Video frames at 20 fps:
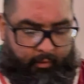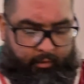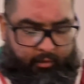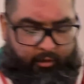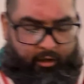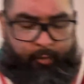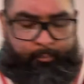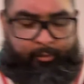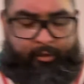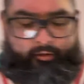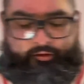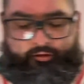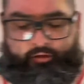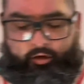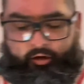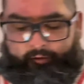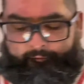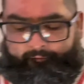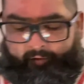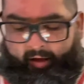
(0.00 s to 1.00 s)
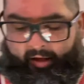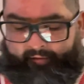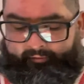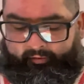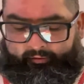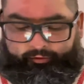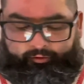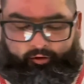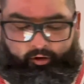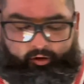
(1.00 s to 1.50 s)
Numbers 35
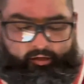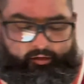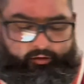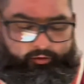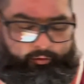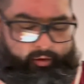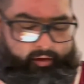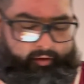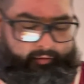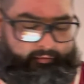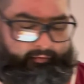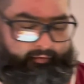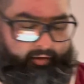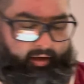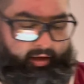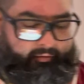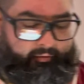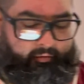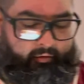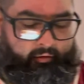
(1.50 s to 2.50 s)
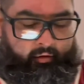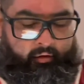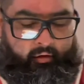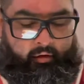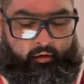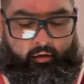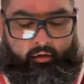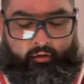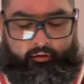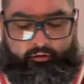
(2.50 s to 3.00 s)
and 33 says,
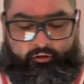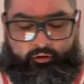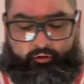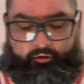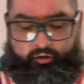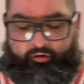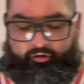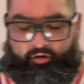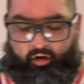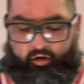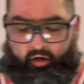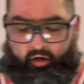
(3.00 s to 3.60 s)
So you shall